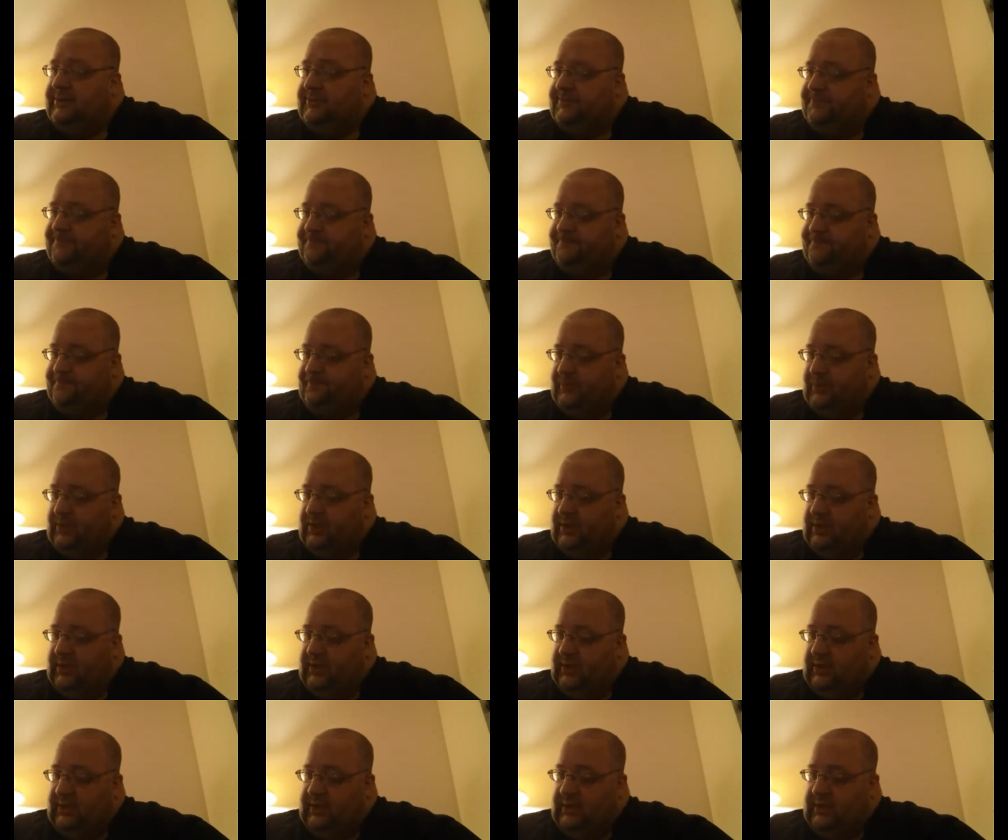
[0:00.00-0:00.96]
uh,
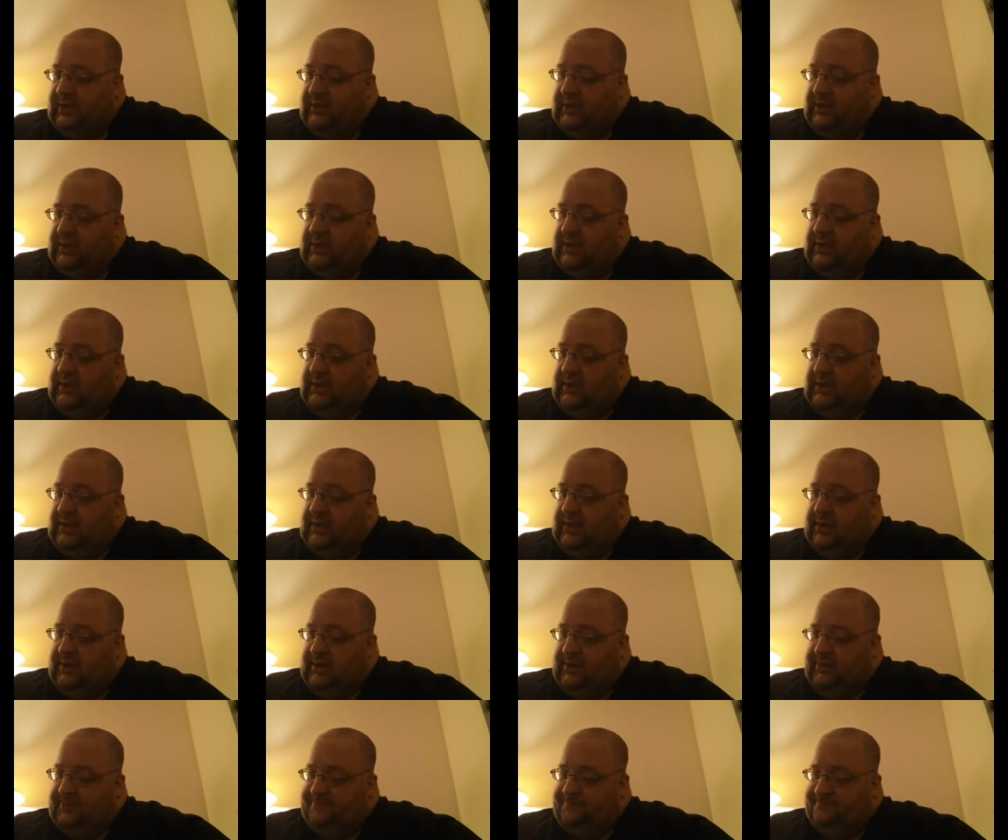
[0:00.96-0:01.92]

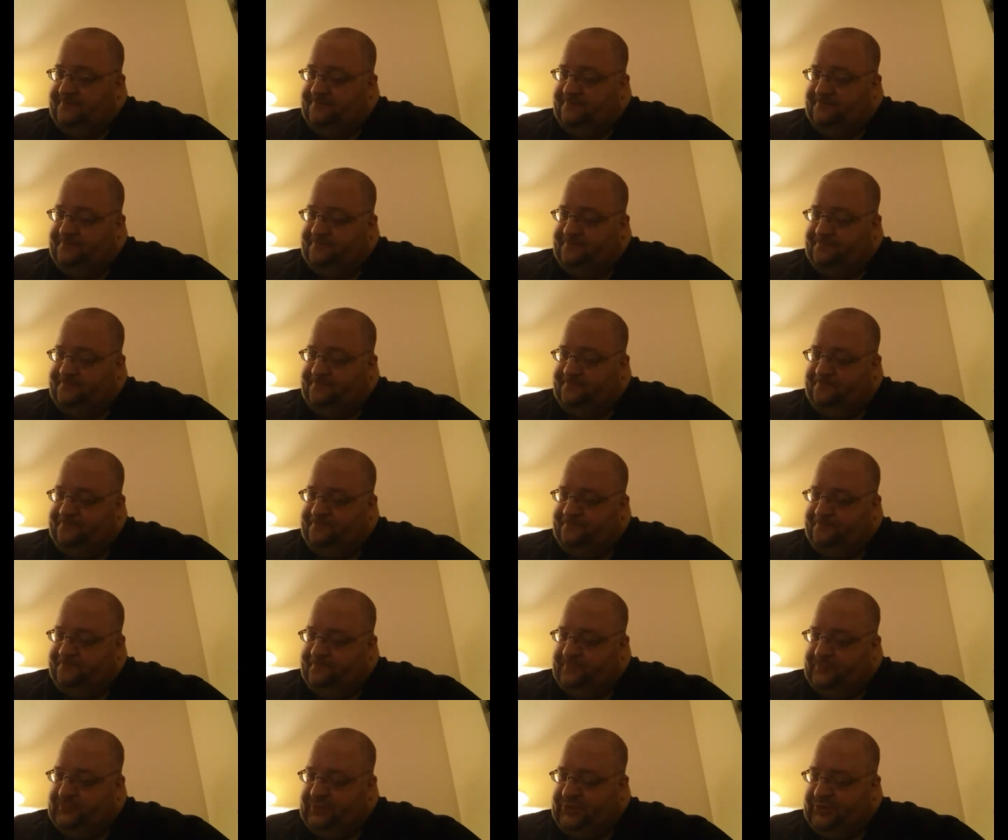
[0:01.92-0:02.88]
um,
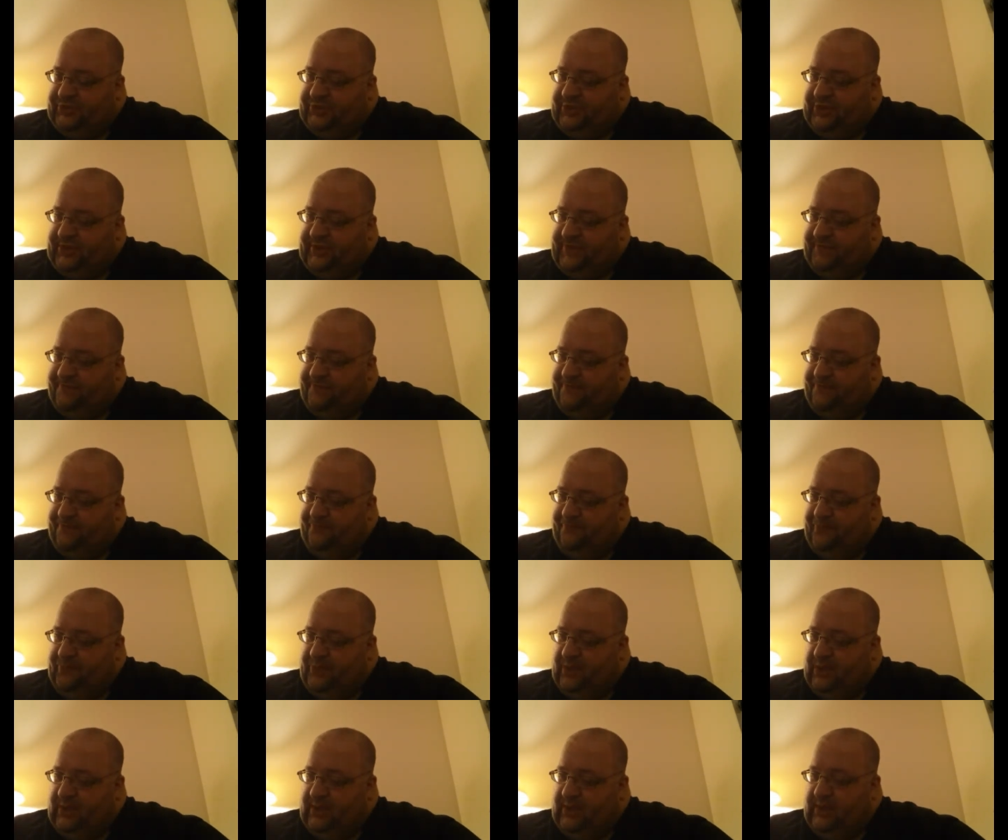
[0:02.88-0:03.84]
let's see.
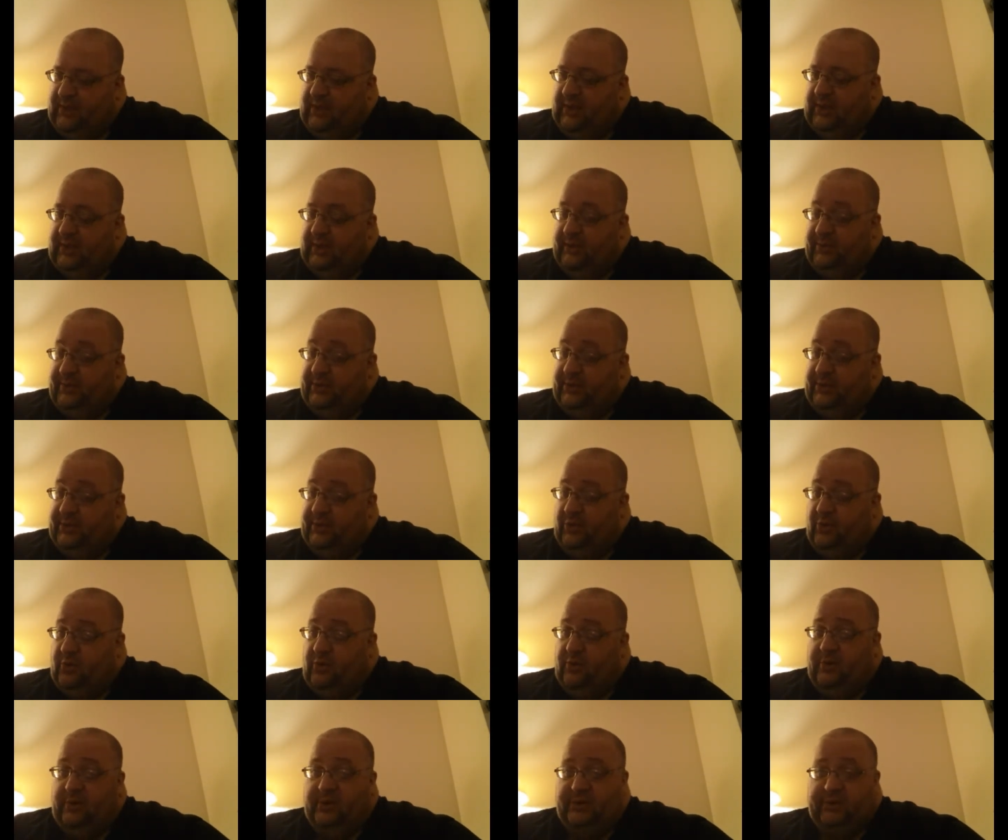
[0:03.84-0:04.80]
We're going to
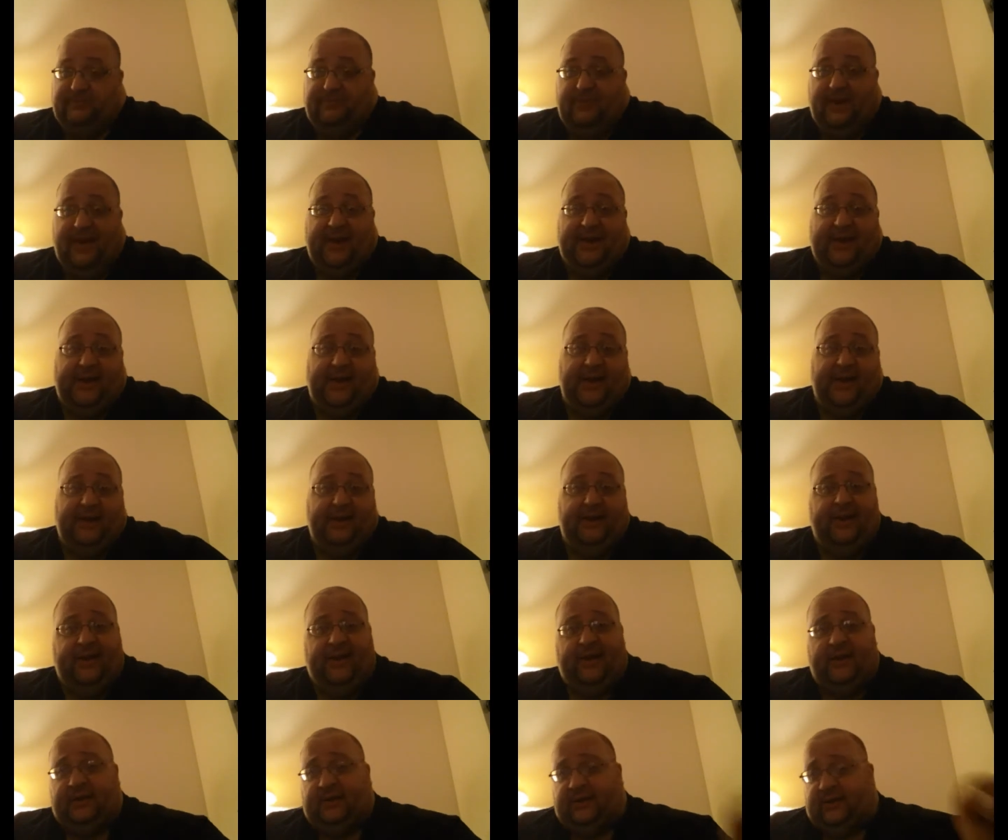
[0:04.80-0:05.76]
go on to SmackDown
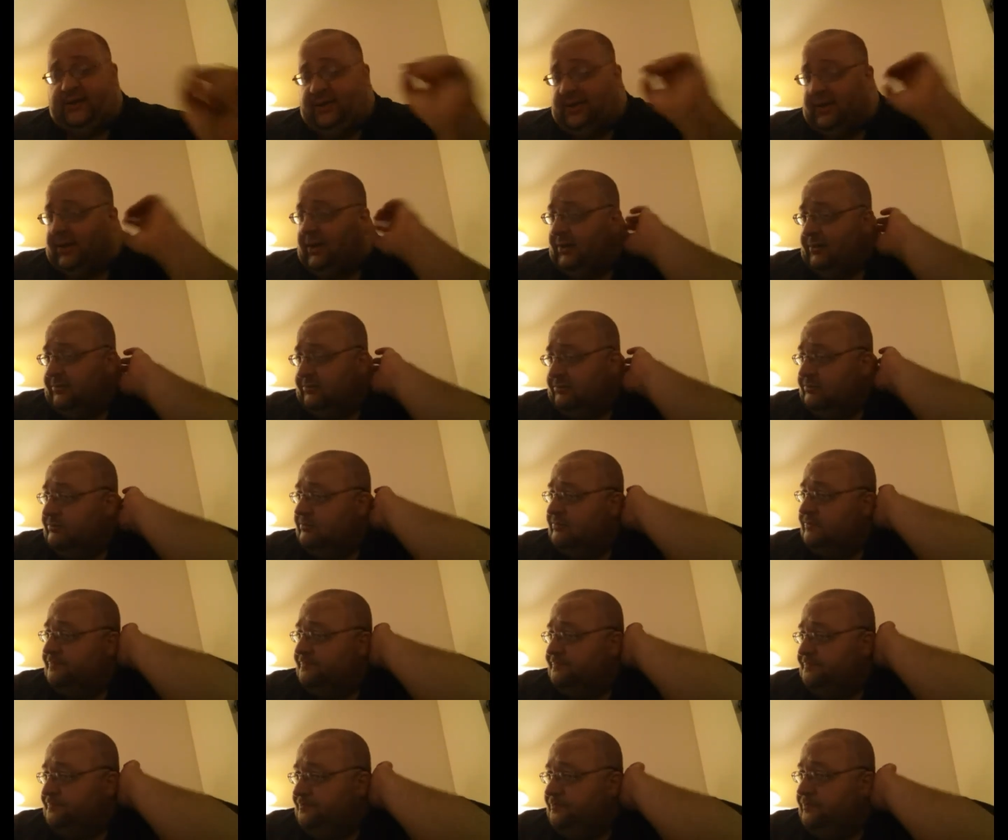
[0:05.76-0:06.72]
now. Um,
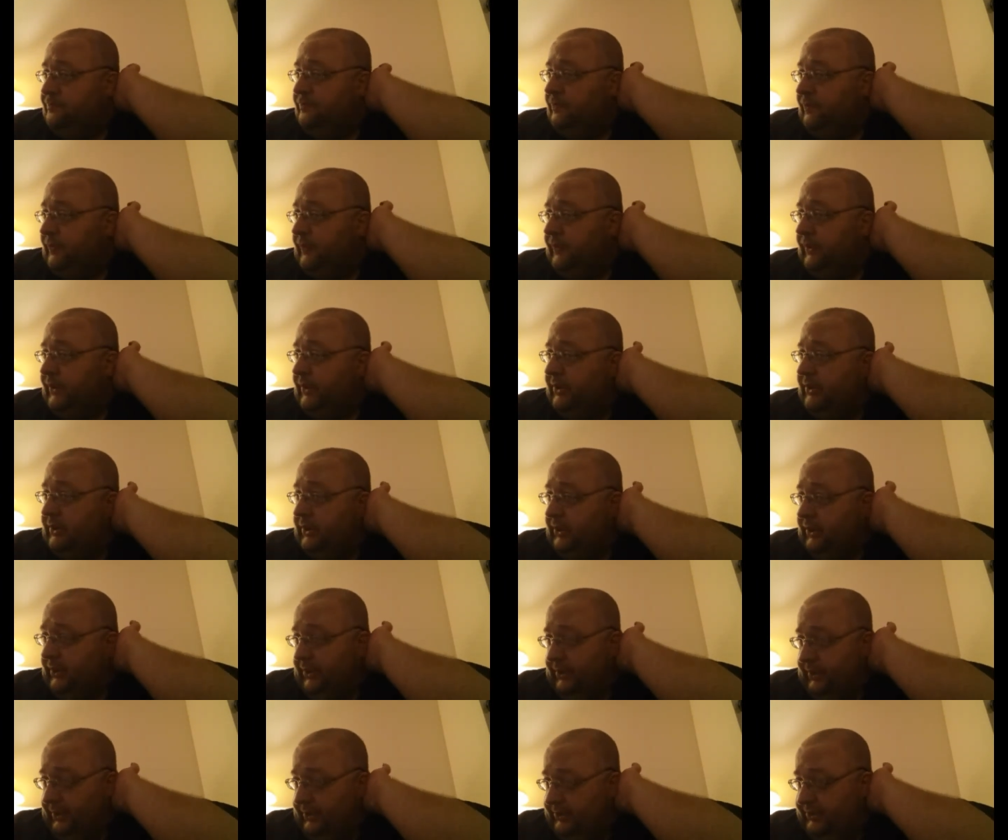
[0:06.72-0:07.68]

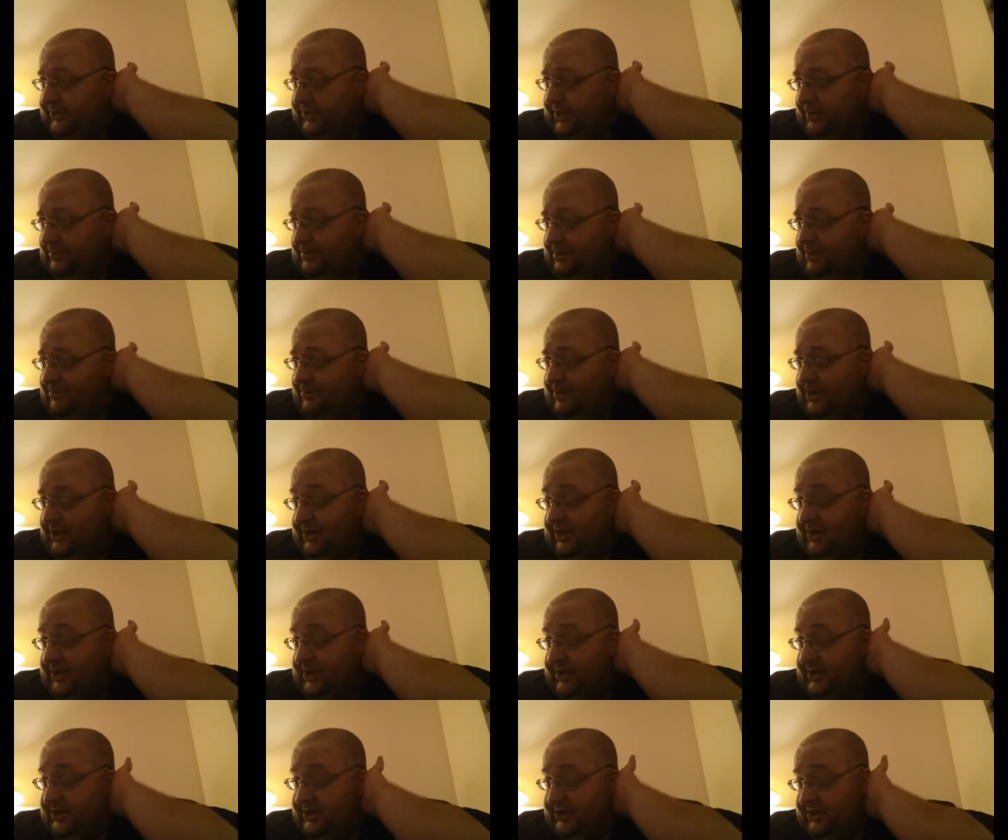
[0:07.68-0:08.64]

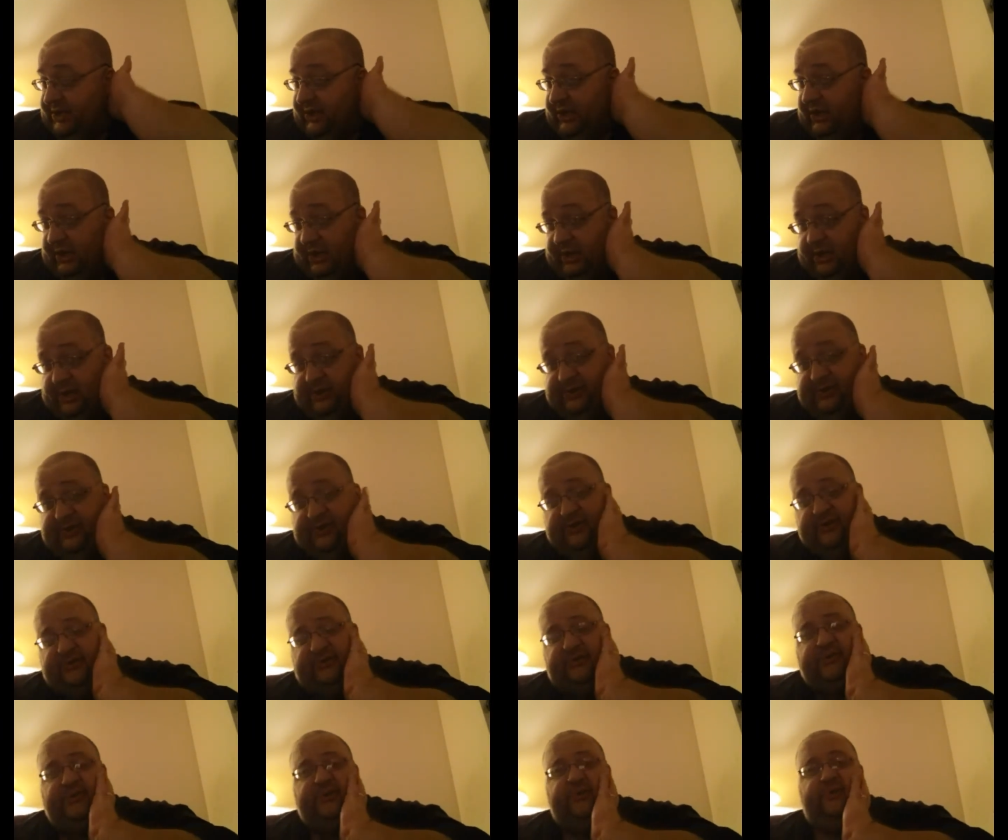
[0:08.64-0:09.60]
WWE needs to learn there
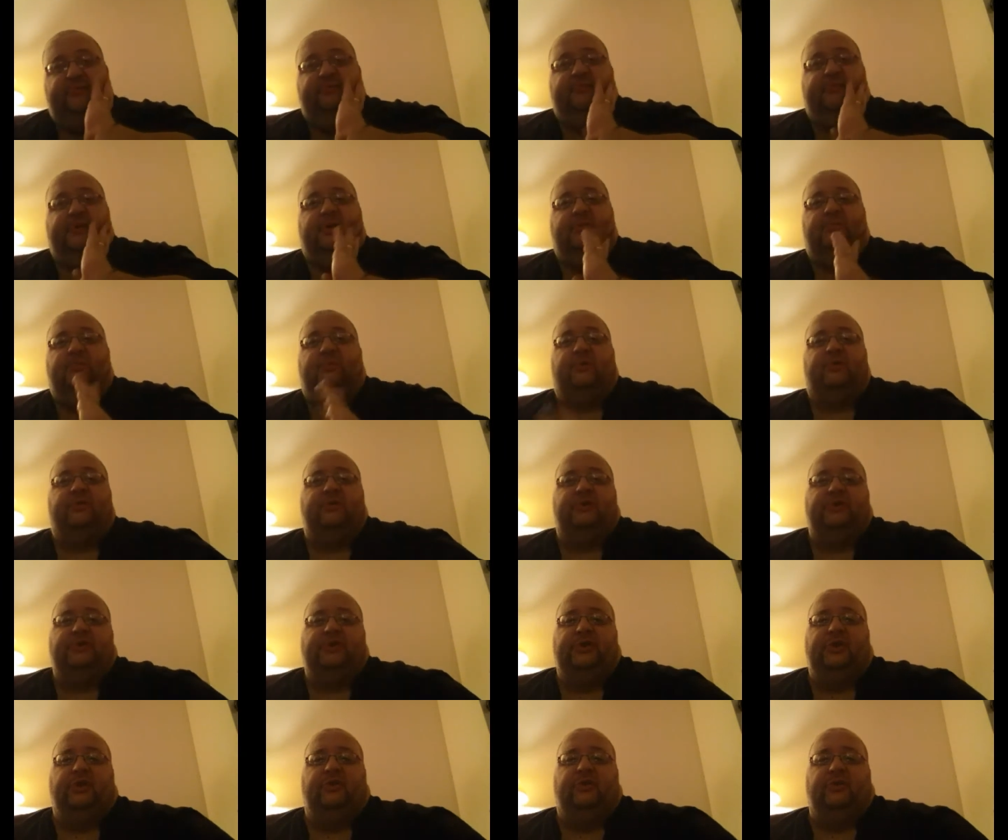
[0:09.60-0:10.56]
are certain people
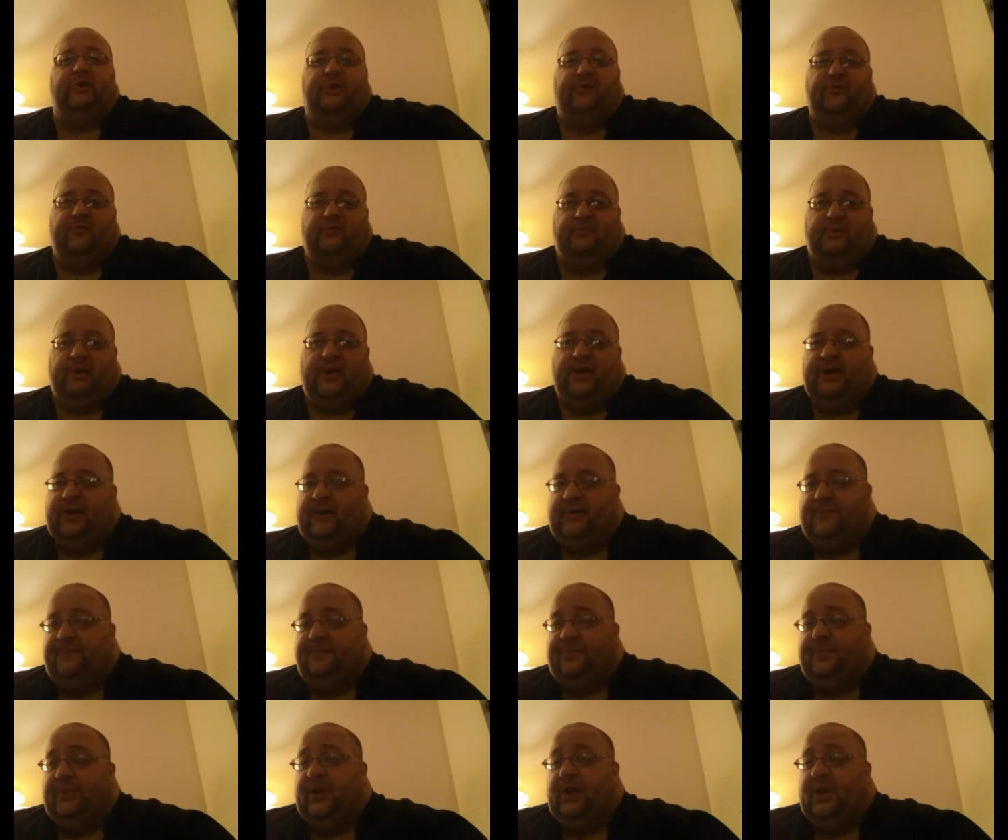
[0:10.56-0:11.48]
that you don't give a mic.